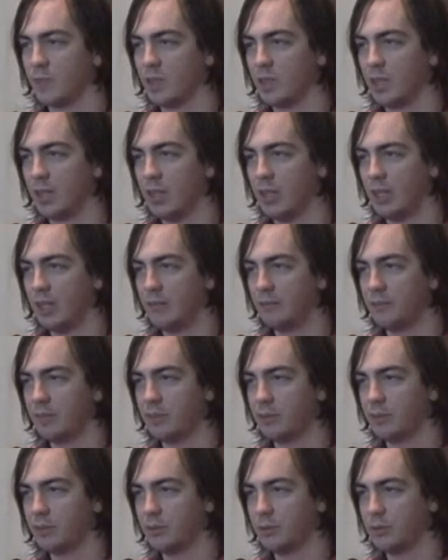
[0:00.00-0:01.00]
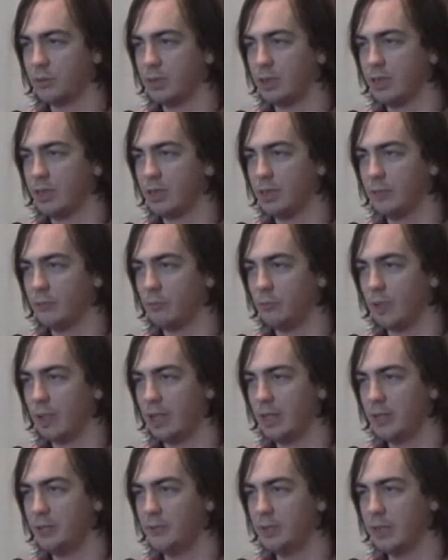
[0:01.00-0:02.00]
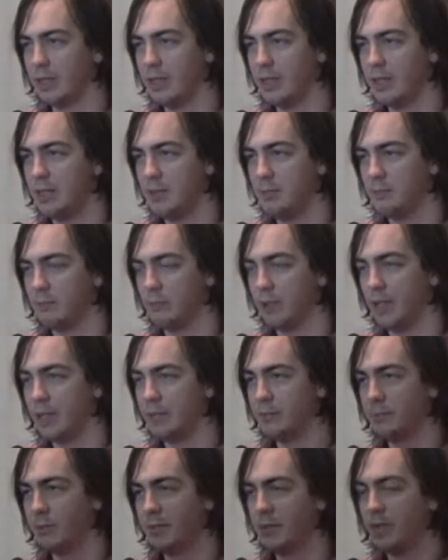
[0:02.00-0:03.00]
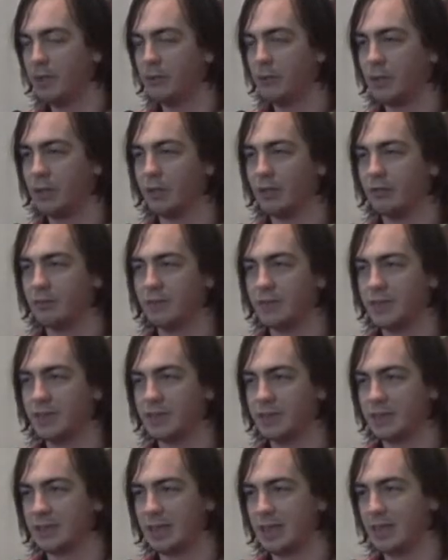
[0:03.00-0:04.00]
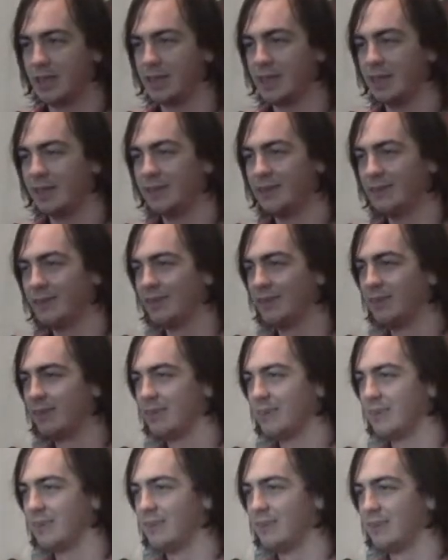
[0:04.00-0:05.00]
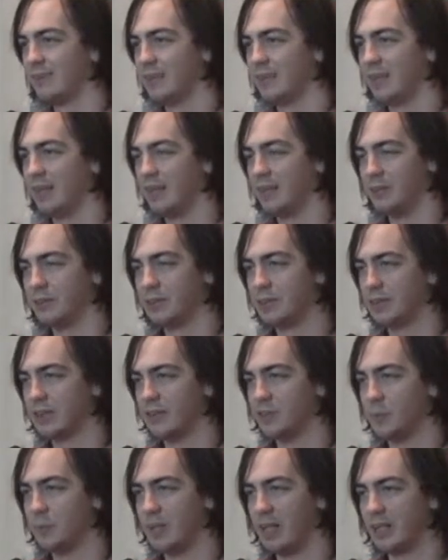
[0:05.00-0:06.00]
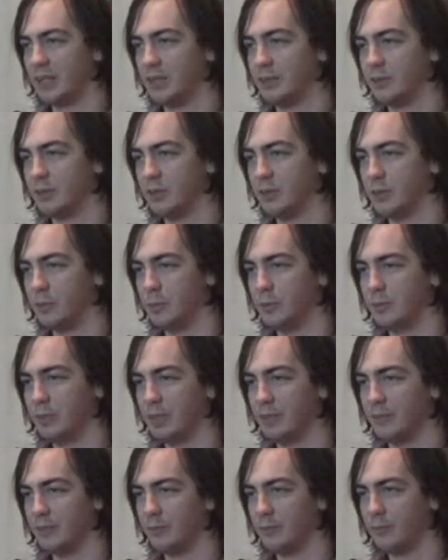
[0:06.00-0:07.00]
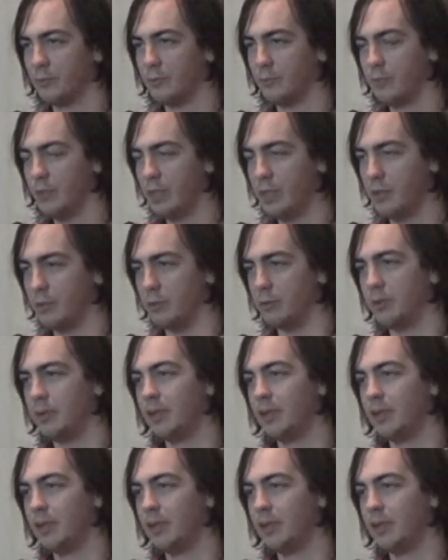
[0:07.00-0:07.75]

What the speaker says: I have control again. Why do I keep randomly going off to the side? I know it's because I have a bad controller, but whatever. Rio!